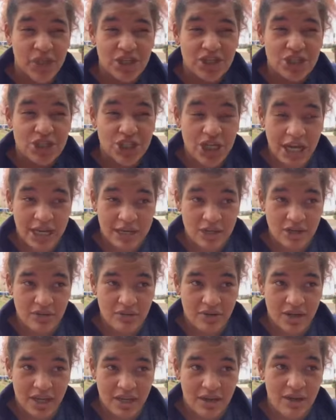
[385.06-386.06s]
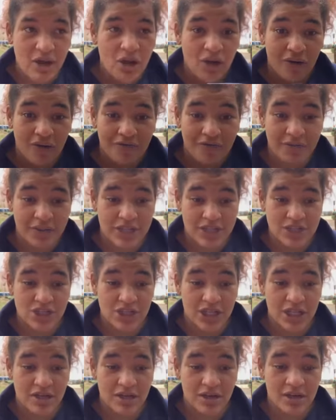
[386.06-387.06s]
January of this
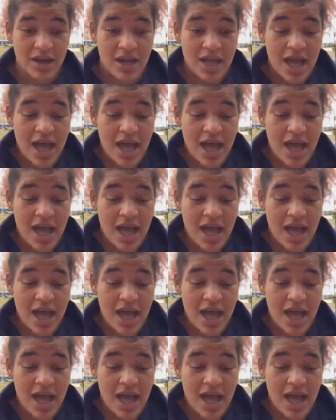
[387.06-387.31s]
year,